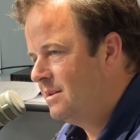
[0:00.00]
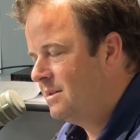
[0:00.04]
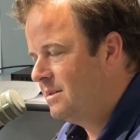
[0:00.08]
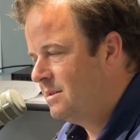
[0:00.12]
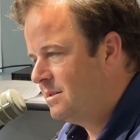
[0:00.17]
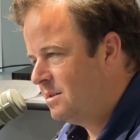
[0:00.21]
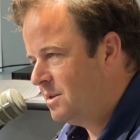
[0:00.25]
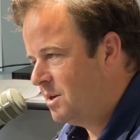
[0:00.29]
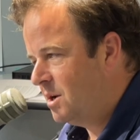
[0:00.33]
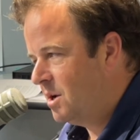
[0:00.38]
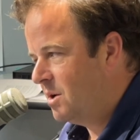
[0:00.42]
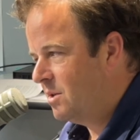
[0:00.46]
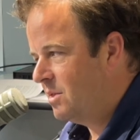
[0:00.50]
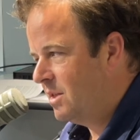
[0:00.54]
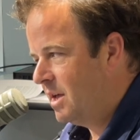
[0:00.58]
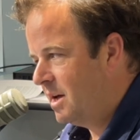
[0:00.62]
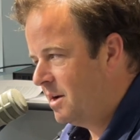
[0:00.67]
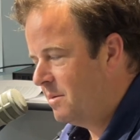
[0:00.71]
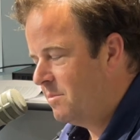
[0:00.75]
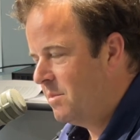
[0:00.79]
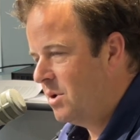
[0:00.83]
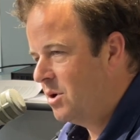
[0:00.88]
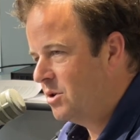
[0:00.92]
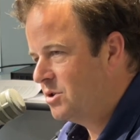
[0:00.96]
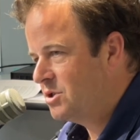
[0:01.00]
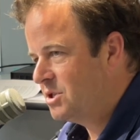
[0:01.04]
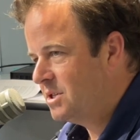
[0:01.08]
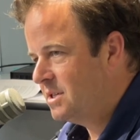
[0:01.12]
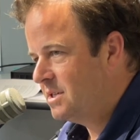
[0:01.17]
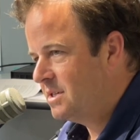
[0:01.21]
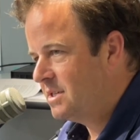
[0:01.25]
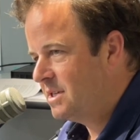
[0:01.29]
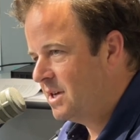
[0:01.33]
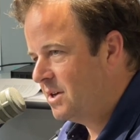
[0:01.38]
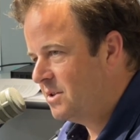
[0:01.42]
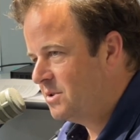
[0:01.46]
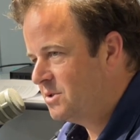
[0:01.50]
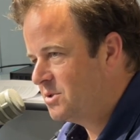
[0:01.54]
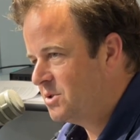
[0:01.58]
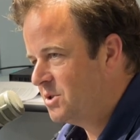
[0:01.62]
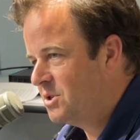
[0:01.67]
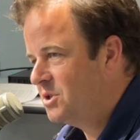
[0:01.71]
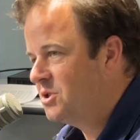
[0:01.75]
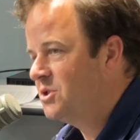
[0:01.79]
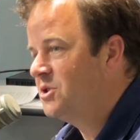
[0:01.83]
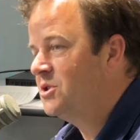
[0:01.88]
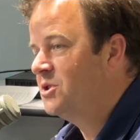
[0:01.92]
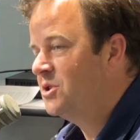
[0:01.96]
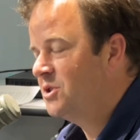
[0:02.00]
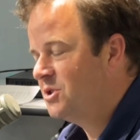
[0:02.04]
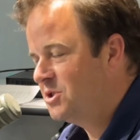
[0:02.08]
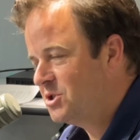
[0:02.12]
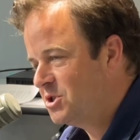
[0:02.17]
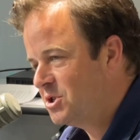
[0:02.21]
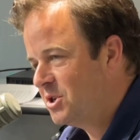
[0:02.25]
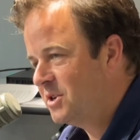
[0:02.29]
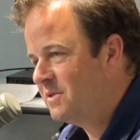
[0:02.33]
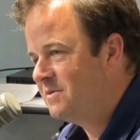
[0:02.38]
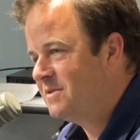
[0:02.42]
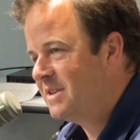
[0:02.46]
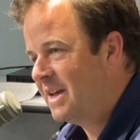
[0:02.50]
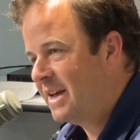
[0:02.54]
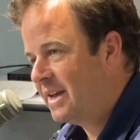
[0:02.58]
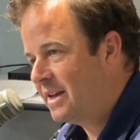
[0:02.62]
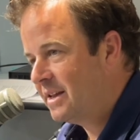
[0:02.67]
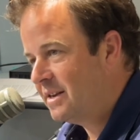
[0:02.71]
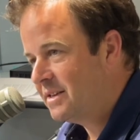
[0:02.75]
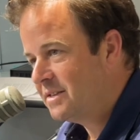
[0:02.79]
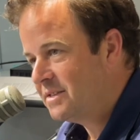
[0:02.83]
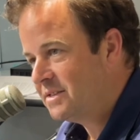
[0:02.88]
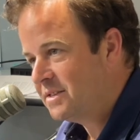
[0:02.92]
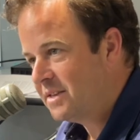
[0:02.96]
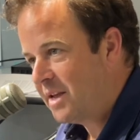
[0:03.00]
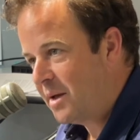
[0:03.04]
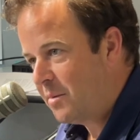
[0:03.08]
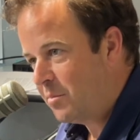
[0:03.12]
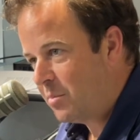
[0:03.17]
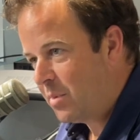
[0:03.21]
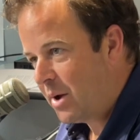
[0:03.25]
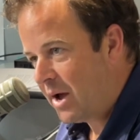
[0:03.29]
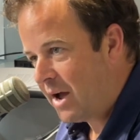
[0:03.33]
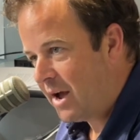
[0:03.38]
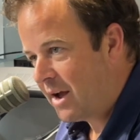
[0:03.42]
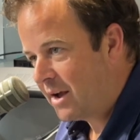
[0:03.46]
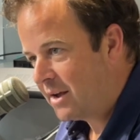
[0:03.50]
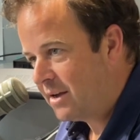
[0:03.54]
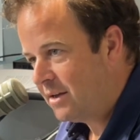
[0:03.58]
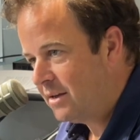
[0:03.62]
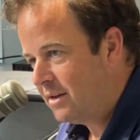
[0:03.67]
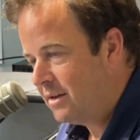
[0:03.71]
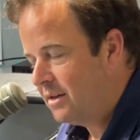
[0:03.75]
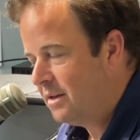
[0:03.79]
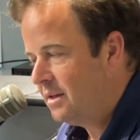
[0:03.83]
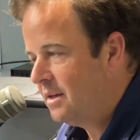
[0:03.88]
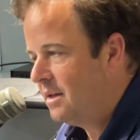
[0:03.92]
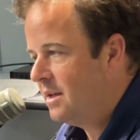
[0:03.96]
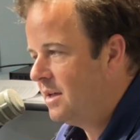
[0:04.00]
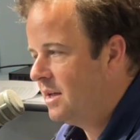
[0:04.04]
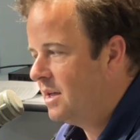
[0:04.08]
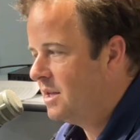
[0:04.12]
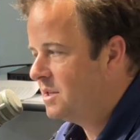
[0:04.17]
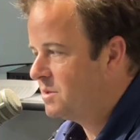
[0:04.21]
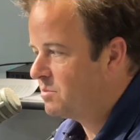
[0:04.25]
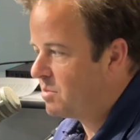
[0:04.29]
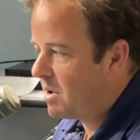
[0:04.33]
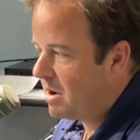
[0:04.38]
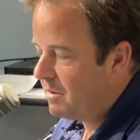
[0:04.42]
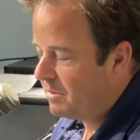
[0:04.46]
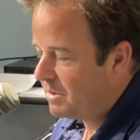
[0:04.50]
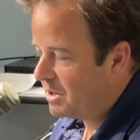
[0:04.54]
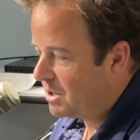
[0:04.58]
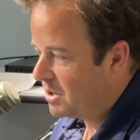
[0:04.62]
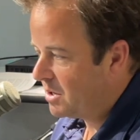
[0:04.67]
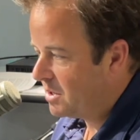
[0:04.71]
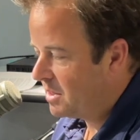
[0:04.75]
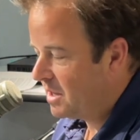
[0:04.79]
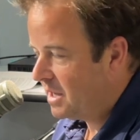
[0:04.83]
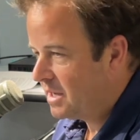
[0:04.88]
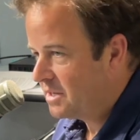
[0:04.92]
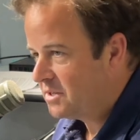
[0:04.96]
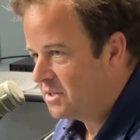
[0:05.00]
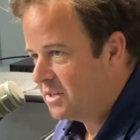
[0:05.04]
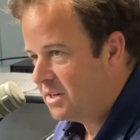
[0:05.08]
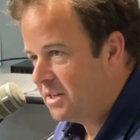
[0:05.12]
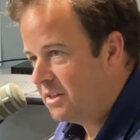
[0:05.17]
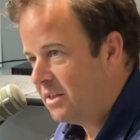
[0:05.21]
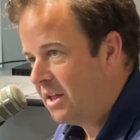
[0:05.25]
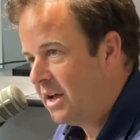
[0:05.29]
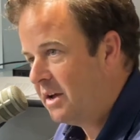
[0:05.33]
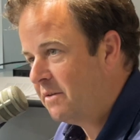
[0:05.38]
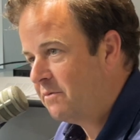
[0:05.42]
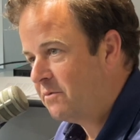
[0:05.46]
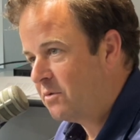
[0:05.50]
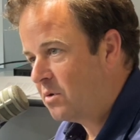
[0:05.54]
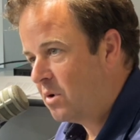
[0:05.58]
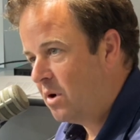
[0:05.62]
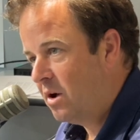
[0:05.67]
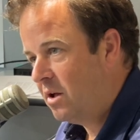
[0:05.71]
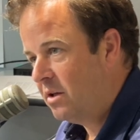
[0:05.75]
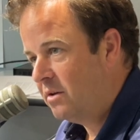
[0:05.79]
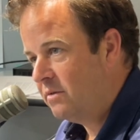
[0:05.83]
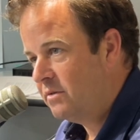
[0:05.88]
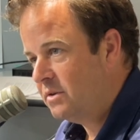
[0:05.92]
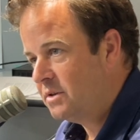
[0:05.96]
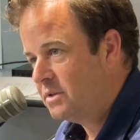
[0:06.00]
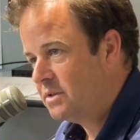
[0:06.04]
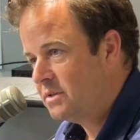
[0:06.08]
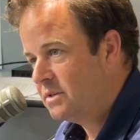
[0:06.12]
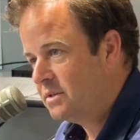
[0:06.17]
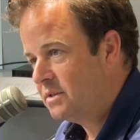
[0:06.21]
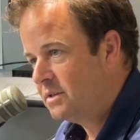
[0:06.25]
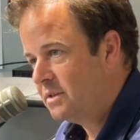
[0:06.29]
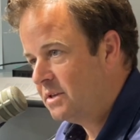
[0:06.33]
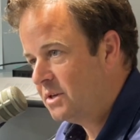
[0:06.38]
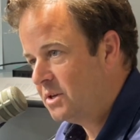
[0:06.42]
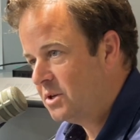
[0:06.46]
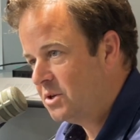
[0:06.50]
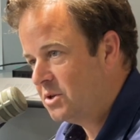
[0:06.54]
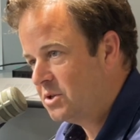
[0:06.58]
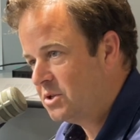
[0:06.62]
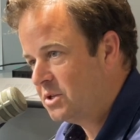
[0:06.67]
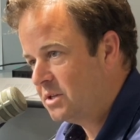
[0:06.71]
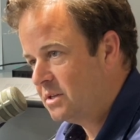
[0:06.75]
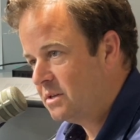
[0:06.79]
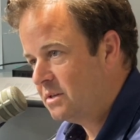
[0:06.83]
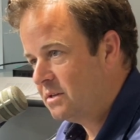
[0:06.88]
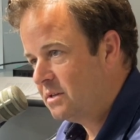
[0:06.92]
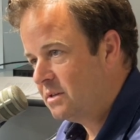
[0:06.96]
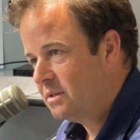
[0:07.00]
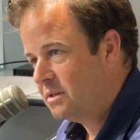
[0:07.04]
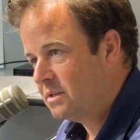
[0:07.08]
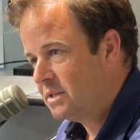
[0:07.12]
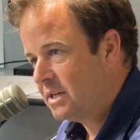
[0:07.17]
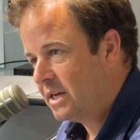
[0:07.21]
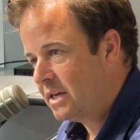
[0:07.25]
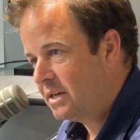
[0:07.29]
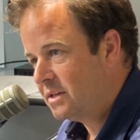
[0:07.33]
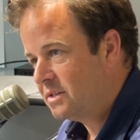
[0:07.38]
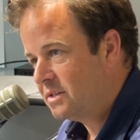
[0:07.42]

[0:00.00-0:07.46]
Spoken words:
let emotion tell the streets, should have taken a step back. It's probably a good lesson in life for all of us, that you should take a